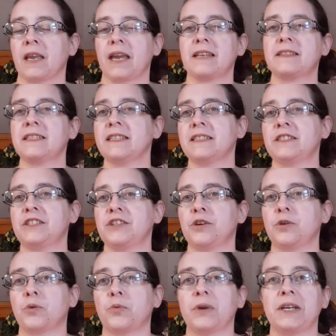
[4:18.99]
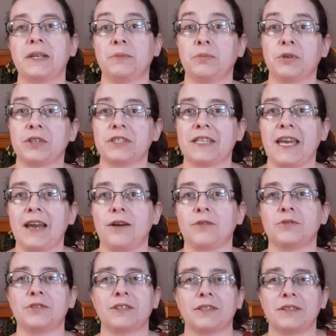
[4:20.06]
And since, you know, reading books
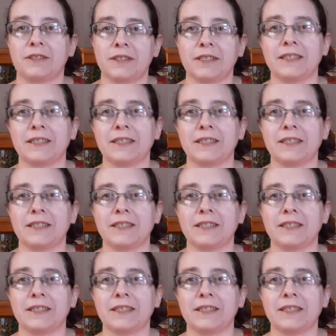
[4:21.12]
counts,